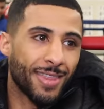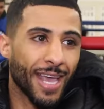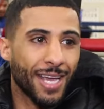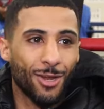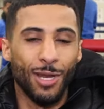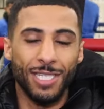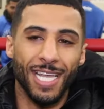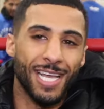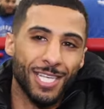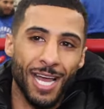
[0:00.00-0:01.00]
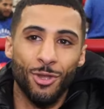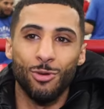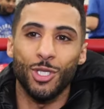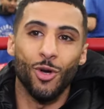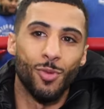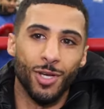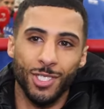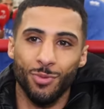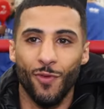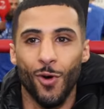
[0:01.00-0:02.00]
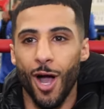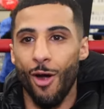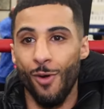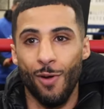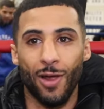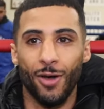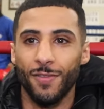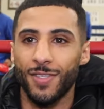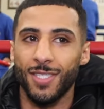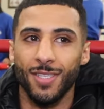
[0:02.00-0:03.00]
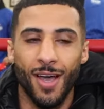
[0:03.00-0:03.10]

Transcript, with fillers: They can only say and do so much. We've all got our own lives.